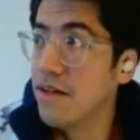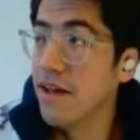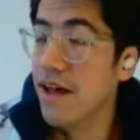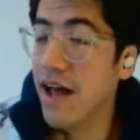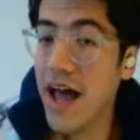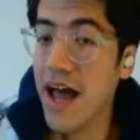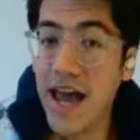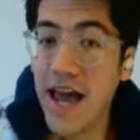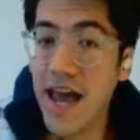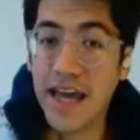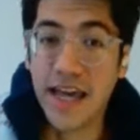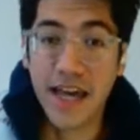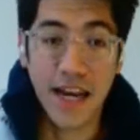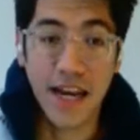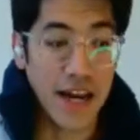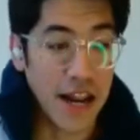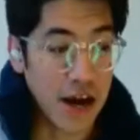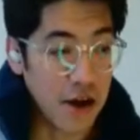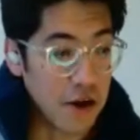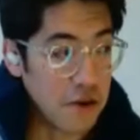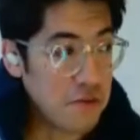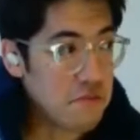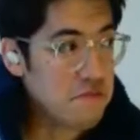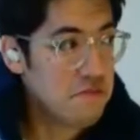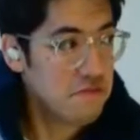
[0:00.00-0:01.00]
I can
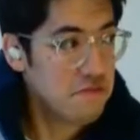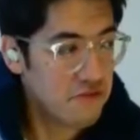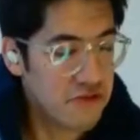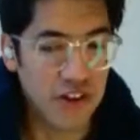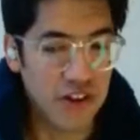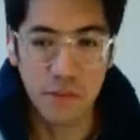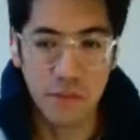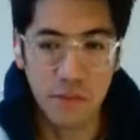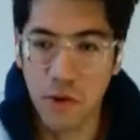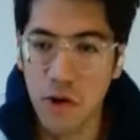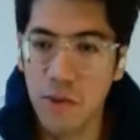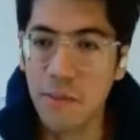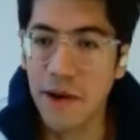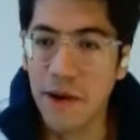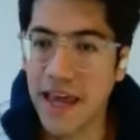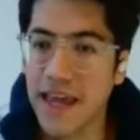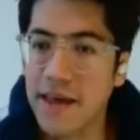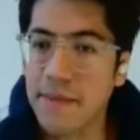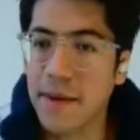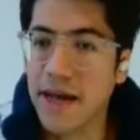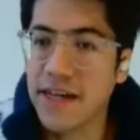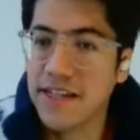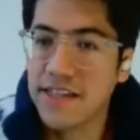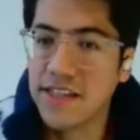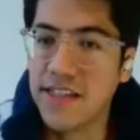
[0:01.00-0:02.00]
now feel more like
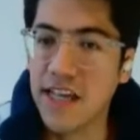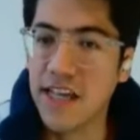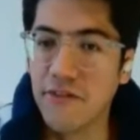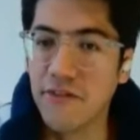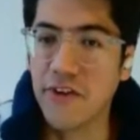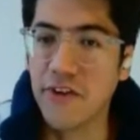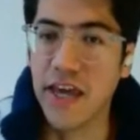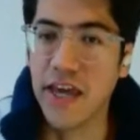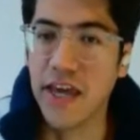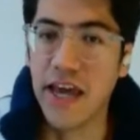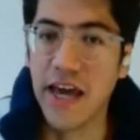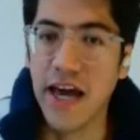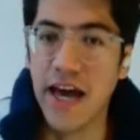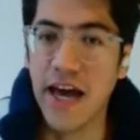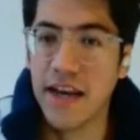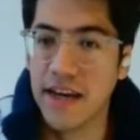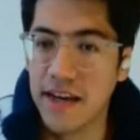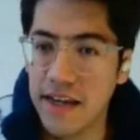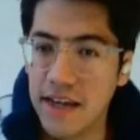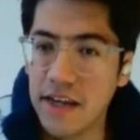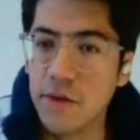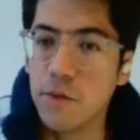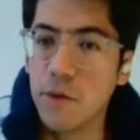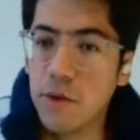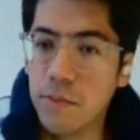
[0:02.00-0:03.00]
myself here, and
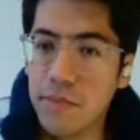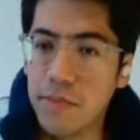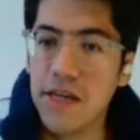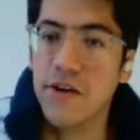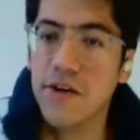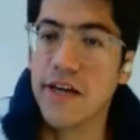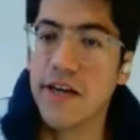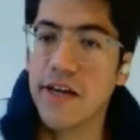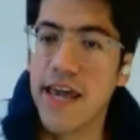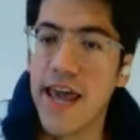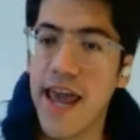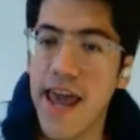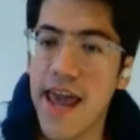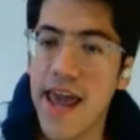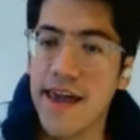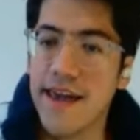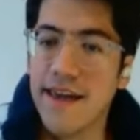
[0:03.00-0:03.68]
it will be okay.